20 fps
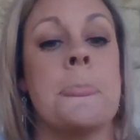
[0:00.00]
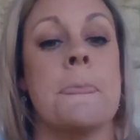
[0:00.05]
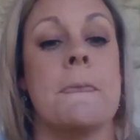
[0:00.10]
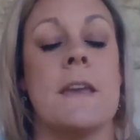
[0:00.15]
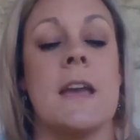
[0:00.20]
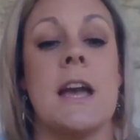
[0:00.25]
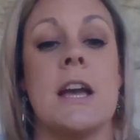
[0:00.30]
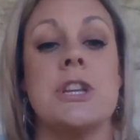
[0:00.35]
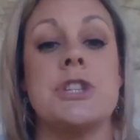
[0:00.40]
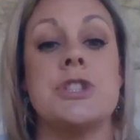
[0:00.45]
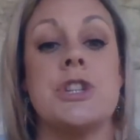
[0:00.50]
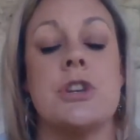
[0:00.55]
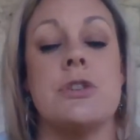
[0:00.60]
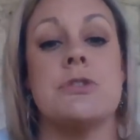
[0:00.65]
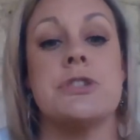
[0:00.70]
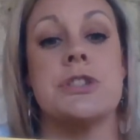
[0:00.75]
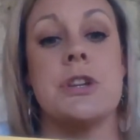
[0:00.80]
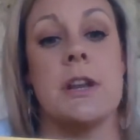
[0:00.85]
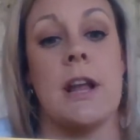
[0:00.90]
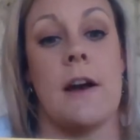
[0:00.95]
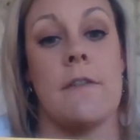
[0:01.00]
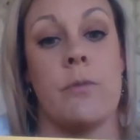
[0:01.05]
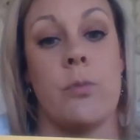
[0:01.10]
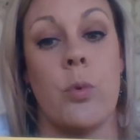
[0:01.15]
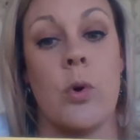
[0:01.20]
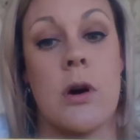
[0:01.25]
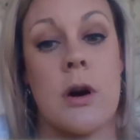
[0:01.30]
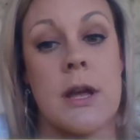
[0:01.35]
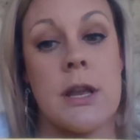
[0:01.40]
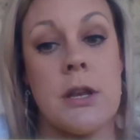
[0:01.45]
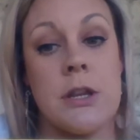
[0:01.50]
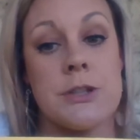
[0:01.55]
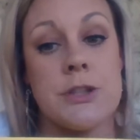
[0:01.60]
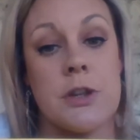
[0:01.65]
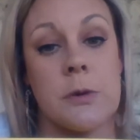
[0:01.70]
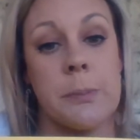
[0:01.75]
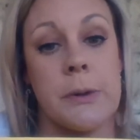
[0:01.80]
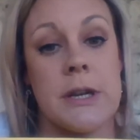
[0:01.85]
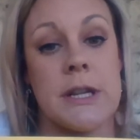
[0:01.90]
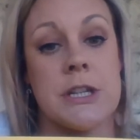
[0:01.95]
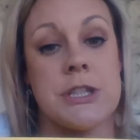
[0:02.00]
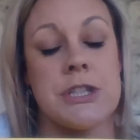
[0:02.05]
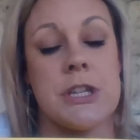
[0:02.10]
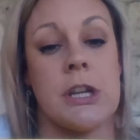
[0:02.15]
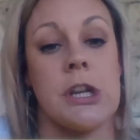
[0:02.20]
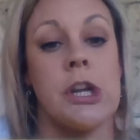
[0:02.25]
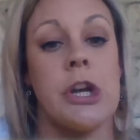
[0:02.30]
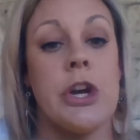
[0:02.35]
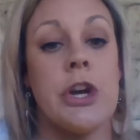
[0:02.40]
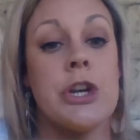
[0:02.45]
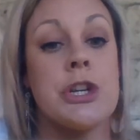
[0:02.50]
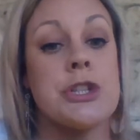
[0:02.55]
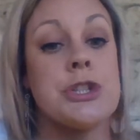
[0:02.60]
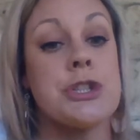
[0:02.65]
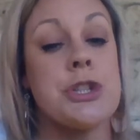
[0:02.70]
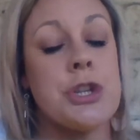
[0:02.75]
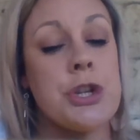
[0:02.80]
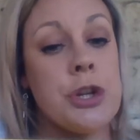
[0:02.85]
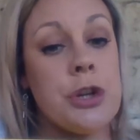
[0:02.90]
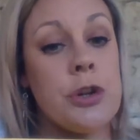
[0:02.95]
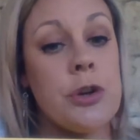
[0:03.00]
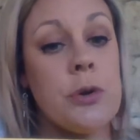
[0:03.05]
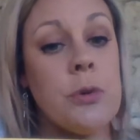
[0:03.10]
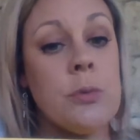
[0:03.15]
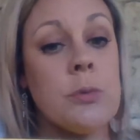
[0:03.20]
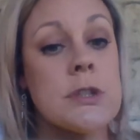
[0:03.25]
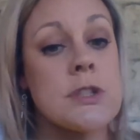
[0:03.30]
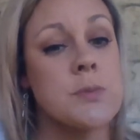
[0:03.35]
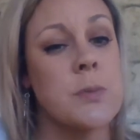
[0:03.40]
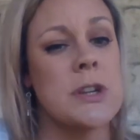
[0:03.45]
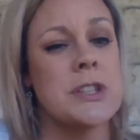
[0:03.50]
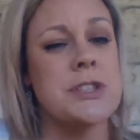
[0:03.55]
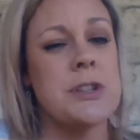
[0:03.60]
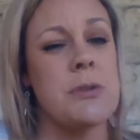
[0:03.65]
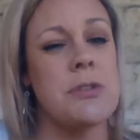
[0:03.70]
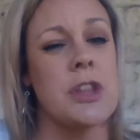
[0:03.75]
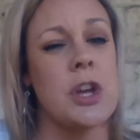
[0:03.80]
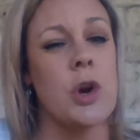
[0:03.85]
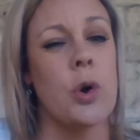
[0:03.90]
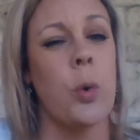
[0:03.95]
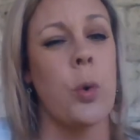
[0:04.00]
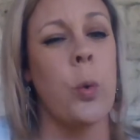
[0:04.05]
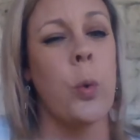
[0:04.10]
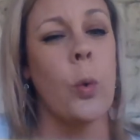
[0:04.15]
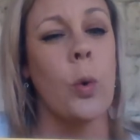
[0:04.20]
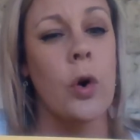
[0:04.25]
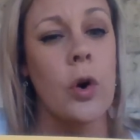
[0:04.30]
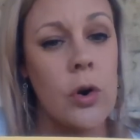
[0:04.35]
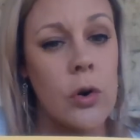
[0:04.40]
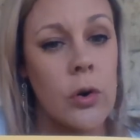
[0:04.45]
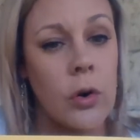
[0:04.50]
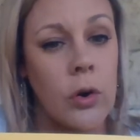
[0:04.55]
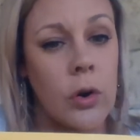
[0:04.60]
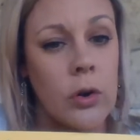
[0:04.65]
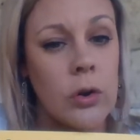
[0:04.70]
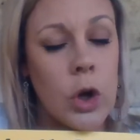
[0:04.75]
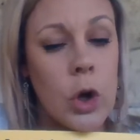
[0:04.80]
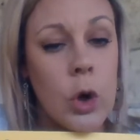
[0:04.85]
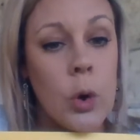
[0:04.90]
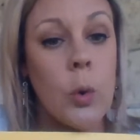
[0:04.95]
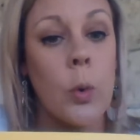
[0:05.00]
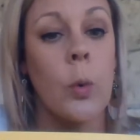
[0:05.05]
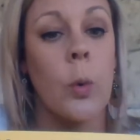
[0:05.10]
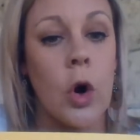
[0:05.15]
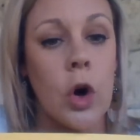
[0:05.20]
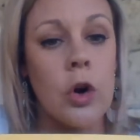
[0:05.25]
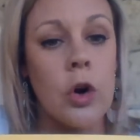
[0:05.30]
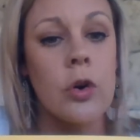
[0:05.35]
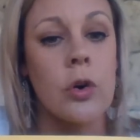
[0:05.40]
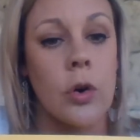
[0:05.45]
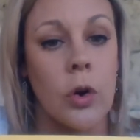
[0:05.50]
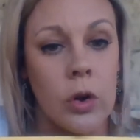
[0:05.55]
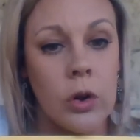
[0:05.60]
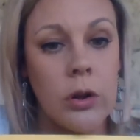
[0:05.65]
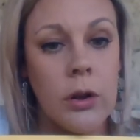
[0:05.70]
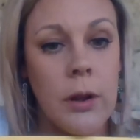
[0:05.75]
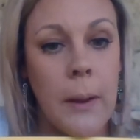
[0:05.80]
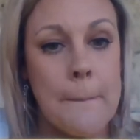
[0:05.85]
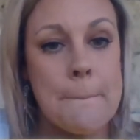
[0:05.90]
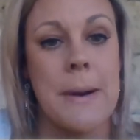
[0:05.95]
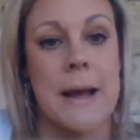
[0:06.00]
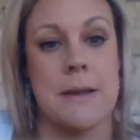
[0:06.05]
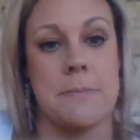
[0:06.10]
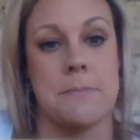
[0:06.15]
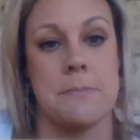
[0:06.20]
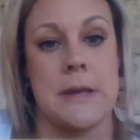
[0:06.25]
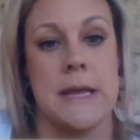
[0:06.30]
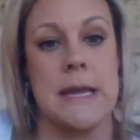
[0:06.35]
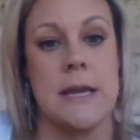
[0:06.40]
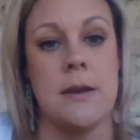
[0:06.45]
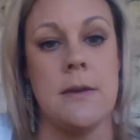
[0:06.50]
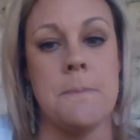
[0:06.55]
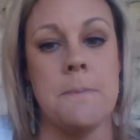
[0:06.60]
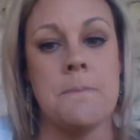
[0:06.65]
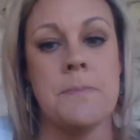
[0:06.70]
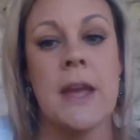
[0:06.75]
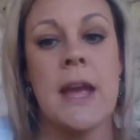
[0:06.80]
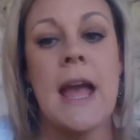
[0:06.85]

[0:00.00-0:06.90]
Okay, so you should have 1 is your prediction. 2 was, what do you think quarrel might mean?